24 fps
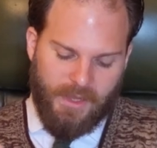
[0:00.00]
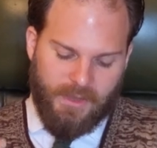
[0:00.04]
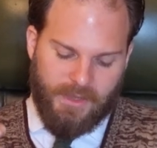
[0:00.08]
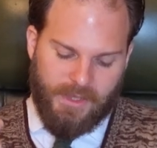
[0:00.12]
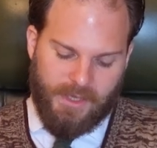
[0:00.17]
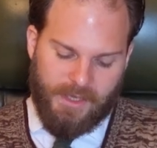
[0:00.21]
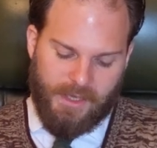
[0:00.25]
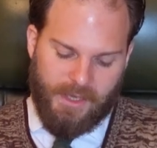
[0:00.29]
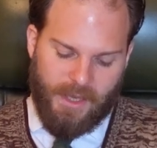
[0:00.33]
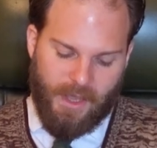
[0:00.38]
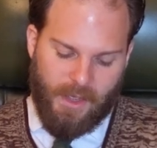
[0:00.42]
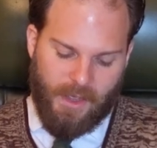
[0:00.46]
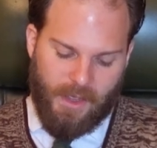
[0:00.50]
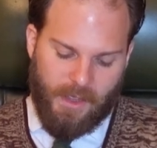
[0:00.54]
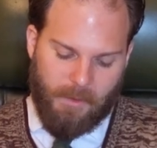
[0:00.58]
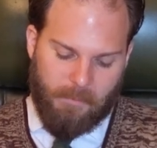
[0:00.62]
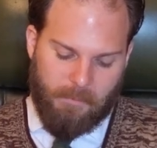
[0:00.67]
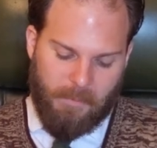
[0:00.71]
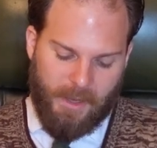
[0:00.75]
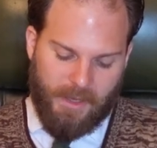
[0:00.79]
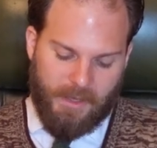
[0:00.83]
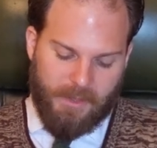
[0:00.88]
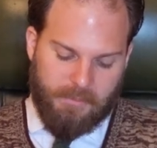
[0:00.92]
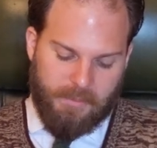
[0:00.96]
The
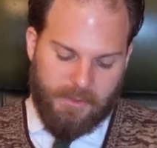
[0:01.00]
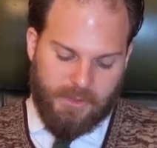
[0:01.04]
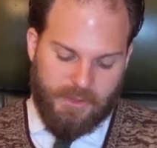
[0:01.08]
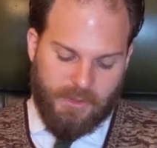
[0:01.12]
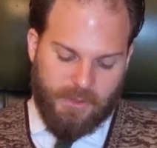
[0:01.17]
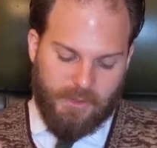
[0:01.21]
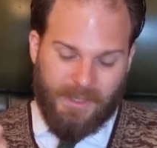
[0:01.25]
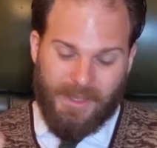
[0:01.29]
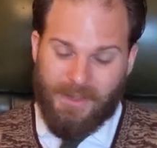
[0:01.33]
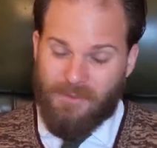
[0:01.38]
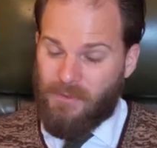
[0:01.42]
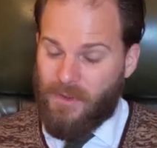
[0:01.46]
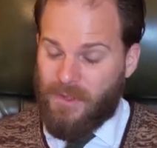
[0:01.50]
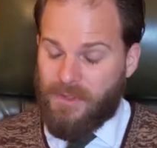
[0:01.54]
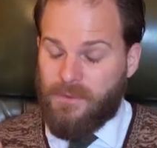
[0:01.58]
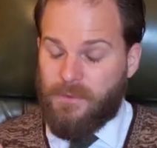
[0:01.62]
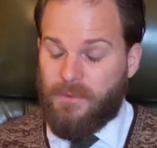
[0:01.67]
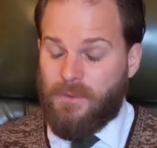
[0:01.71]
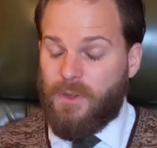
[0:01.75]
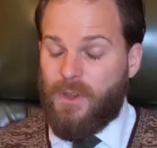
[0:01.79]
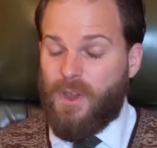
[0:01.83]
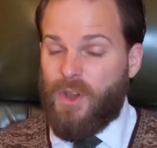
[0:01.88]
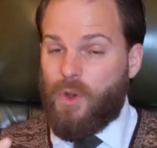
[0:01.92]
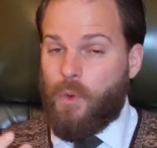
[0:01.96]
patchouli and
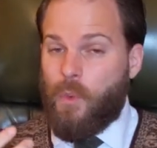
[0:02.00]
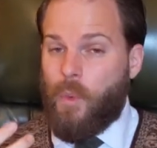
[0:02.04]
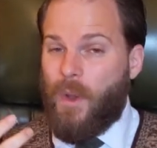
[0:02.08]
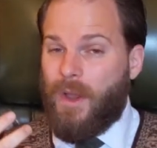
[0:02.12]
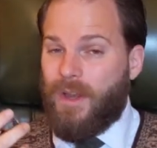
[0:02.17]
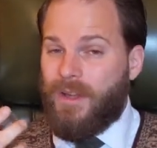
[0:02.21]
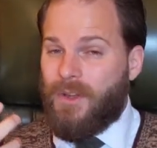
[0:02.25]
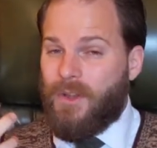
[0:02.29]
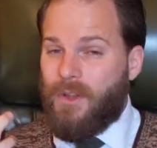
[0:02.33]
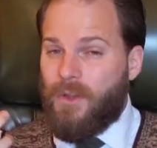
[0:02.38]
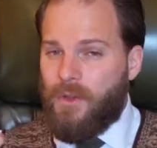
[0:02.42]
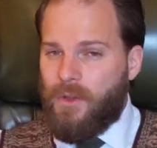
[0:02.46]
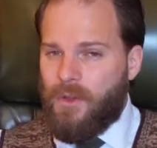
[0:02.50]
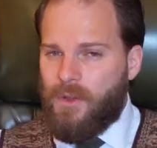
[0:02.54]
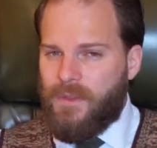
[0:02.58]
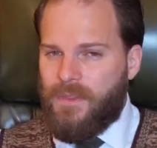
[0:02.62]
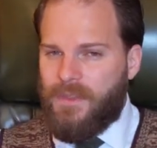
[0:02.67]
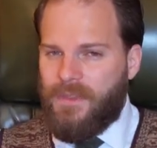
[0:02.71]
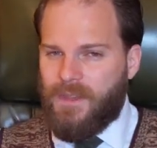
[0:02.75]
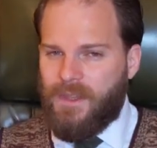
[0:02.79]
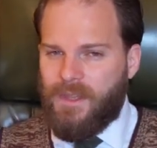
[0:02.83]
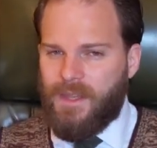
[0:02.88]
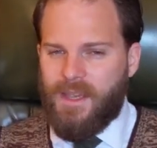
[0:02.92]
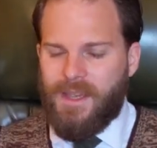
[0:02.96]
vetiver are quite
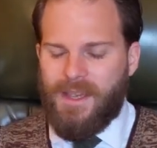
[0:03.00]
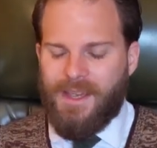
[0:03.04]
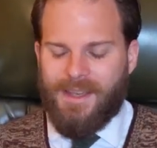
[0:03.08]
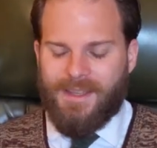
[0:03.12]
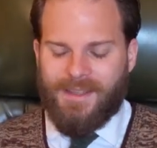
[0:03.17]
earthy,